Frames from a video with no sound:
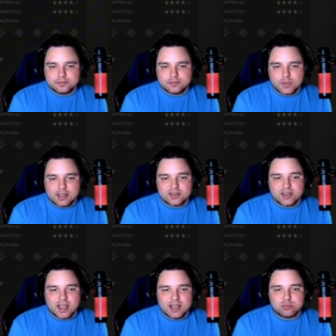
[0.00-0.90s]

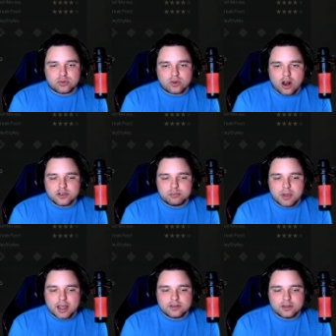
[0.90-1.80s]
Exciting
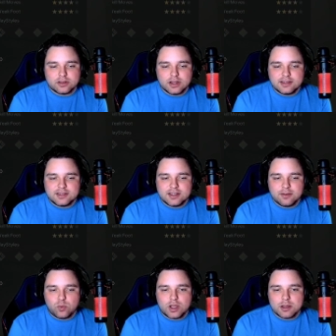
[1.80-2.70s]
prospect. Let's see
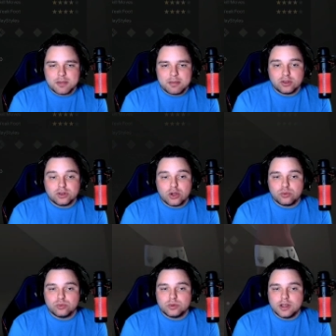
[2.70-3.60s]
if we can maybe
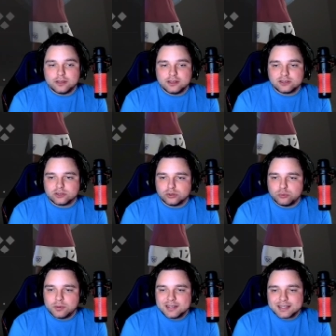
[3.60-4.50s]
loan this
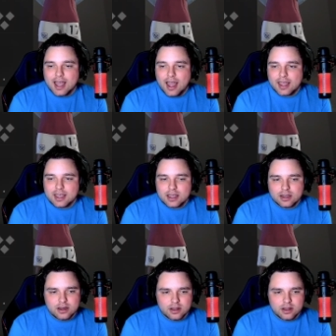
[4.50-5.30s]
Luis guy in.